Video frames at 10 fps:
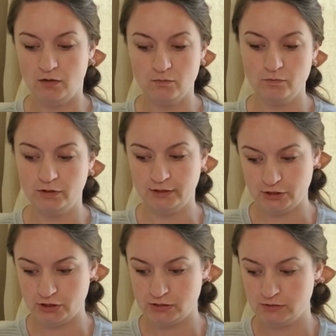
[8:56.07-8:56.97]

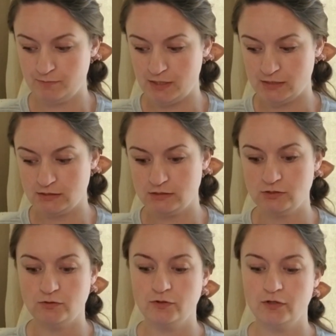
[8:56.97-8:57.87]
religious based,
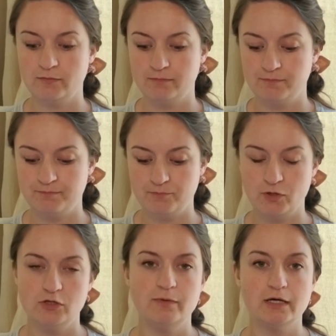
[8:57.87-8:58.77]
or they're going to bring
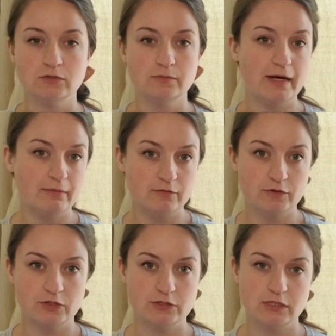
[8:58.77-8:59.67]
you back to a Bible
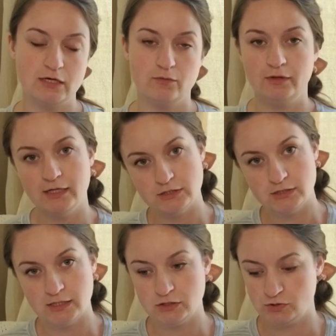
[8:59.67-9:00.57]
verse that relates to
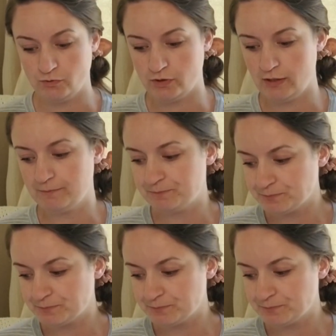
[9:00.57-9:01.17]
that story.